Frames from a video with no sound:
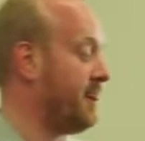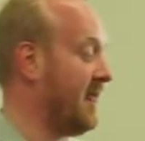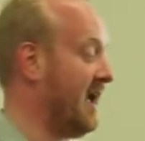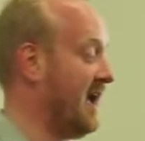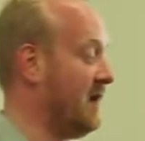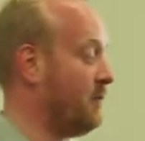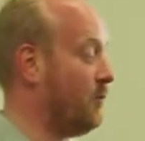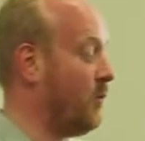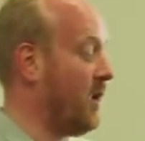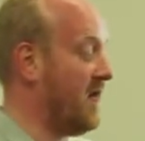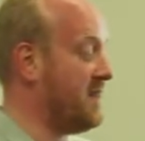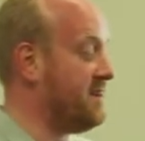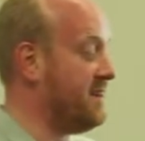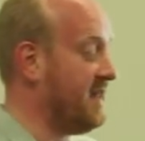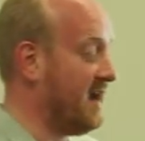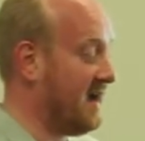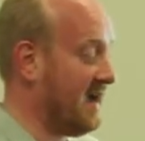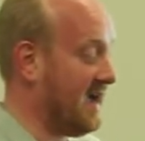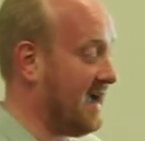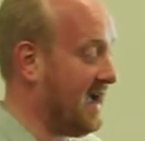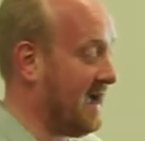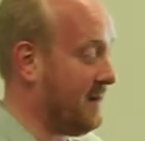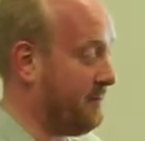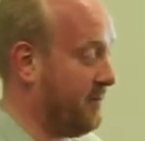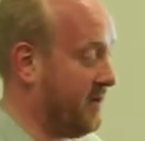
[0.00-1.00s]
when that
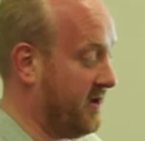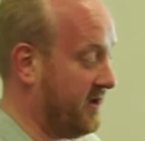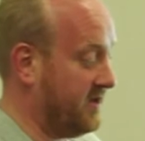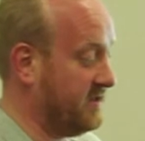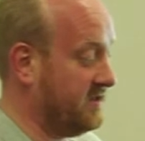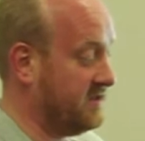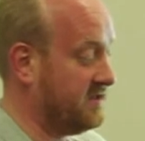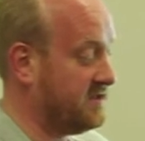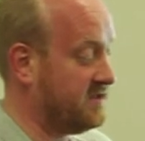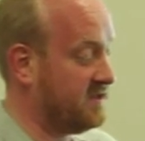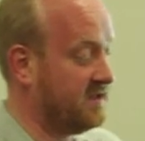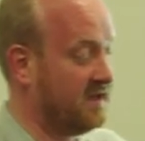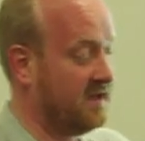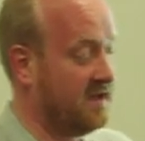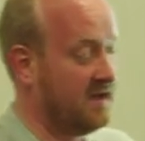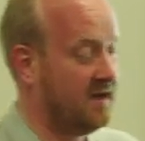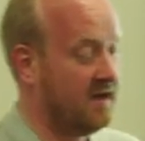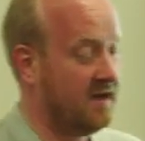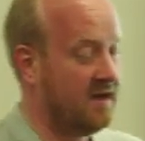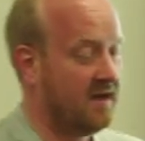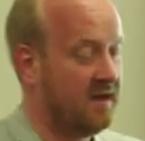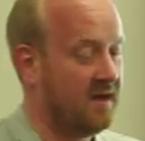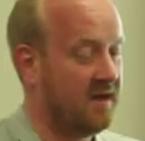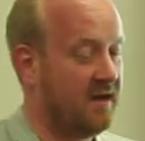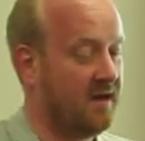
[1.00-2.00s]
happened,
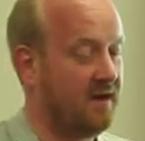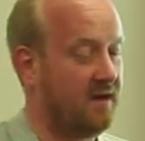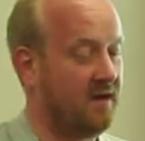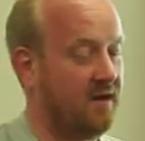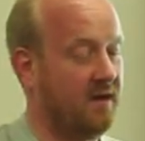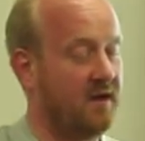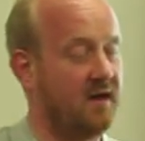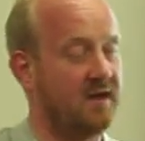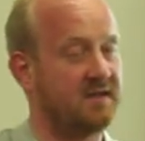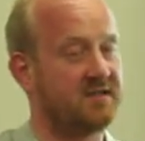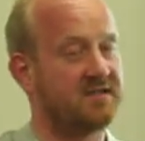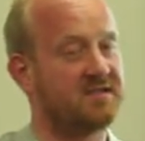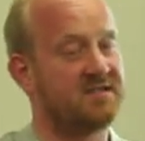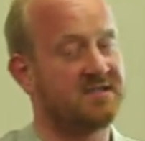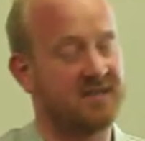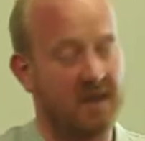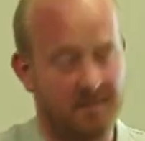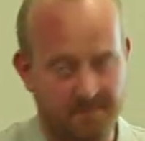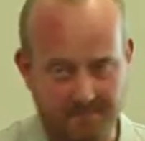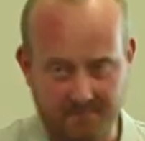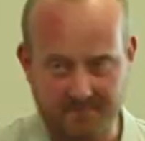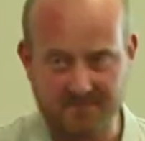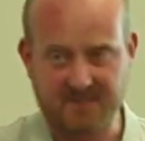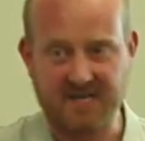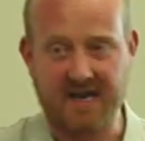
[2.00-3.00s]

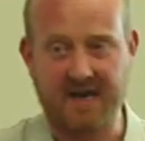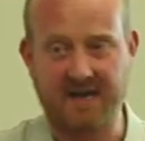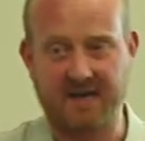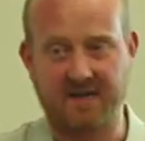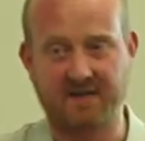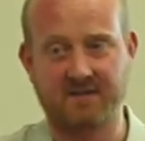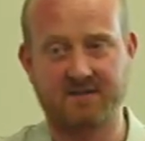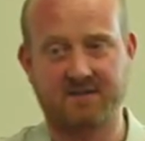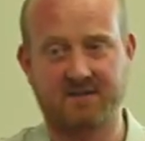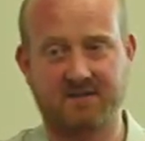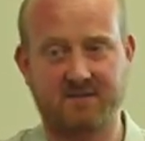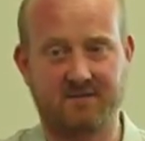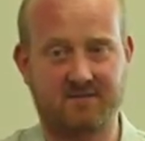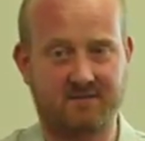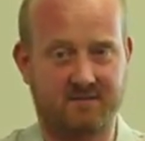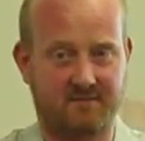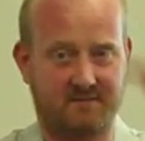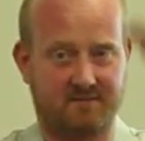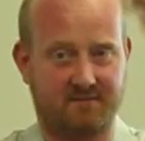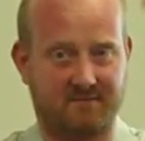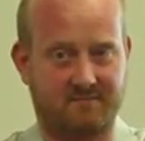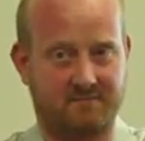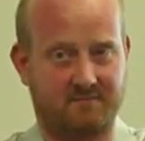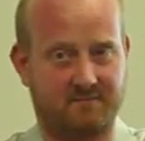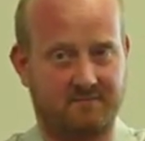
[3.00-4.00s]
most
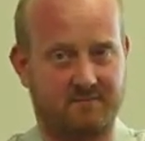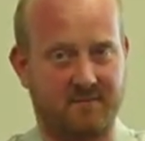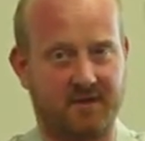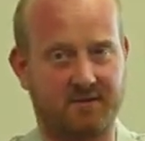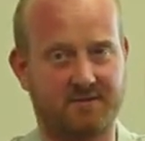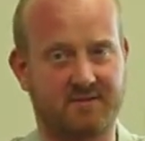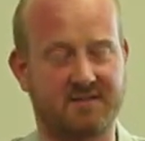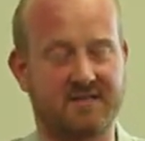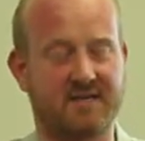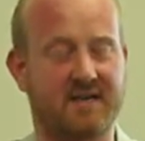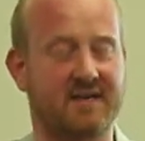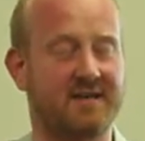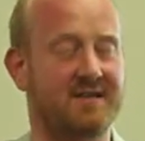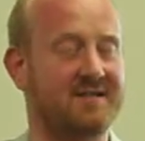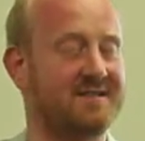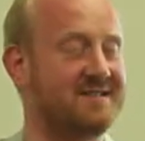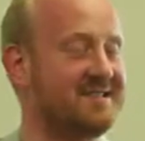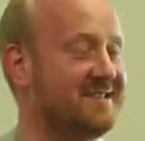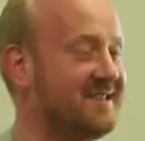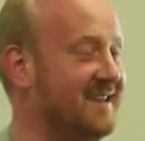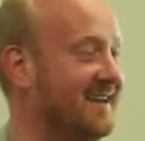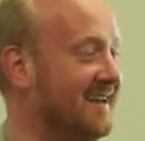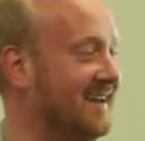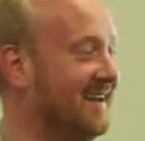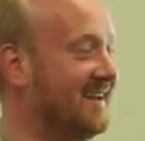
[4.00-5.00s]
tenants,
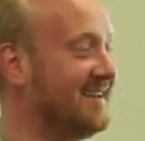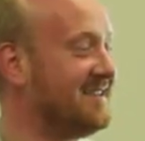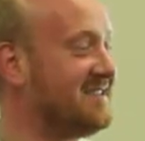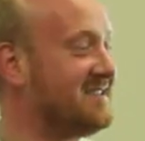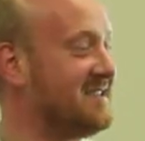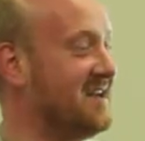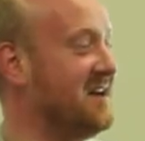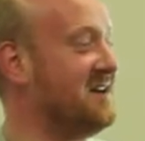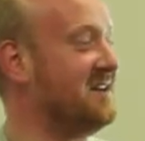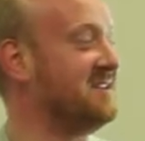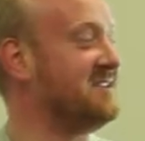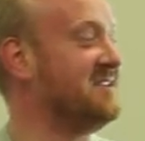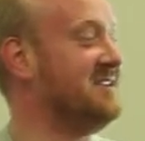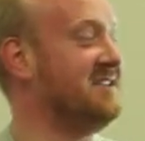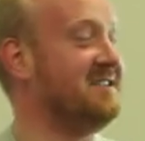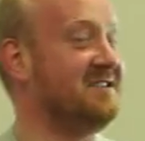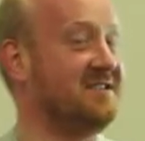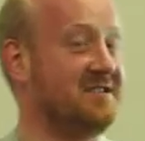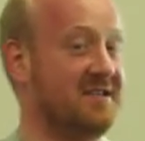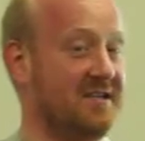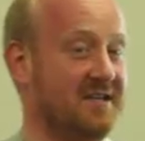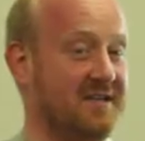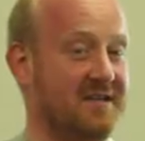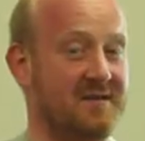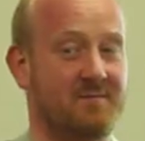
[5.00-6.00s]
started
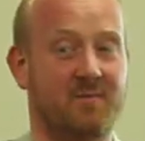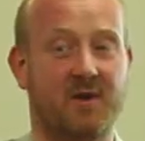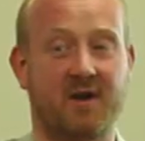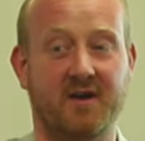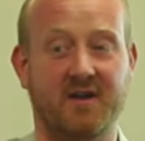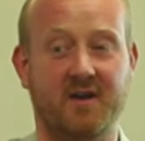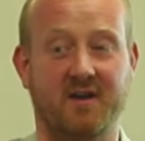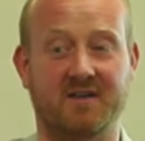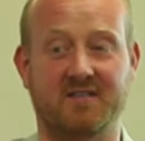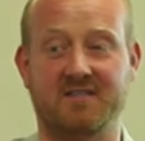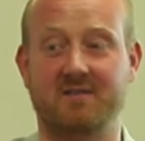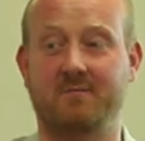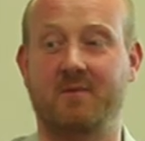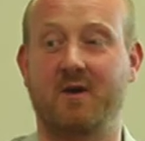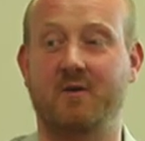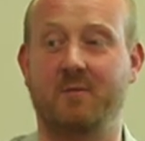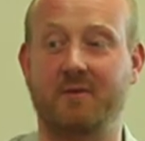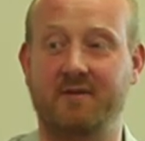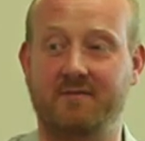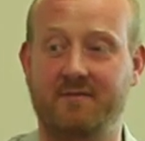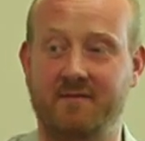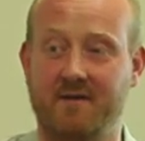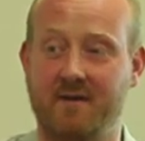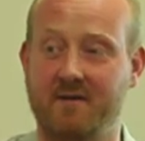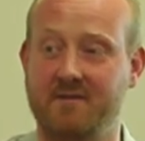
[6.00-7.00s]
to buy nicer mobile
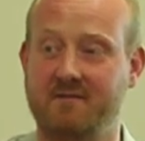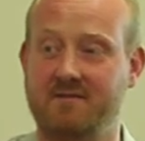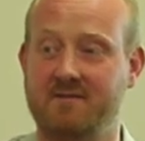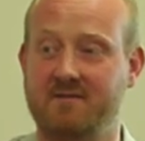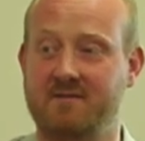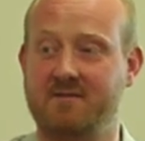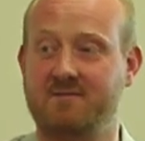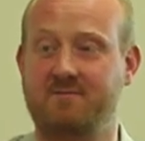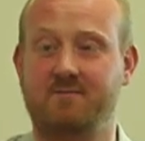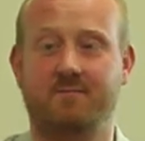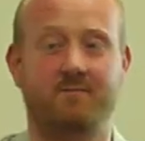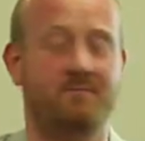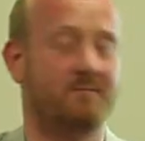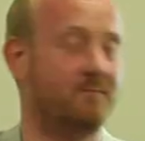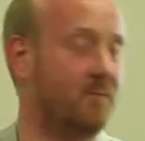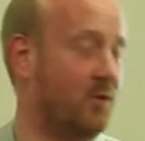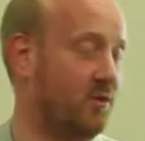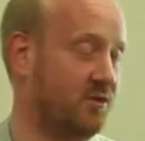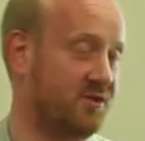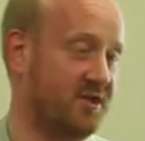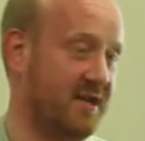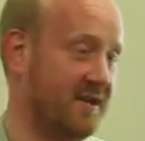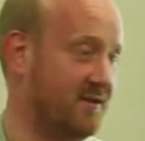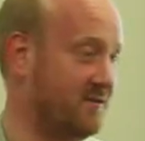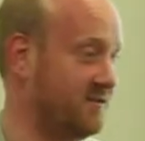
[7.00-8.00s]
phones, more
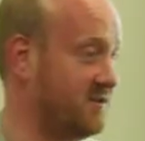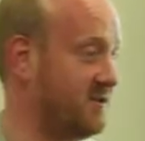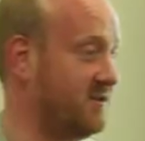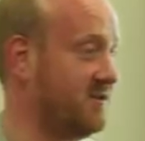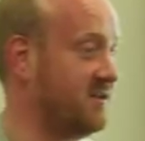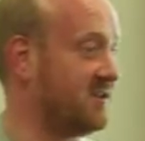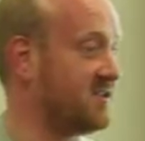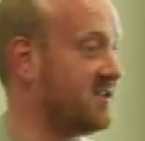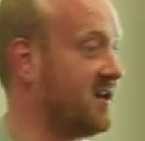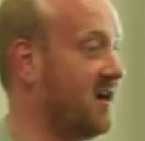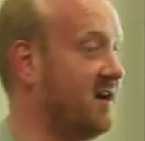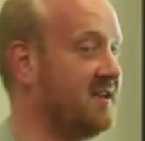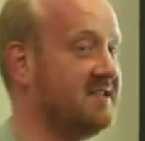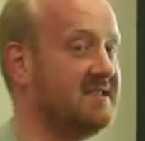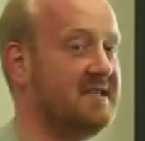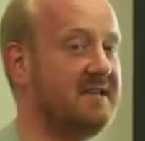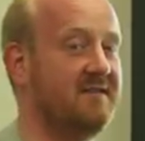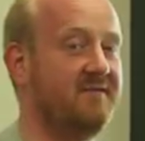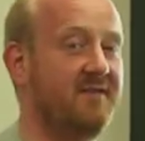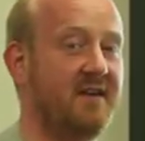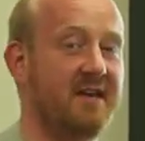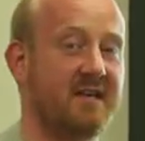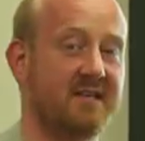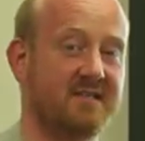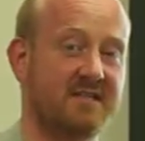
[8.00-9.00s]
channels on the Sky
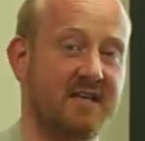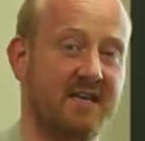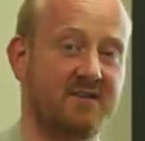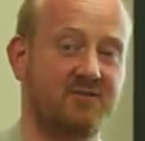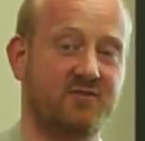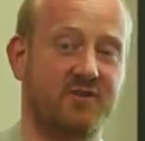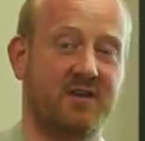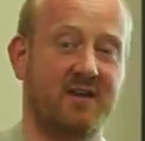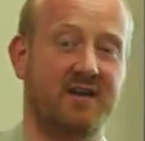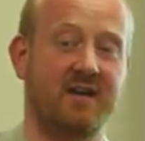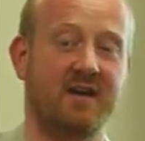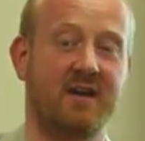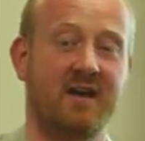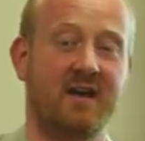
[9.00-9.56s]
TV, etc.,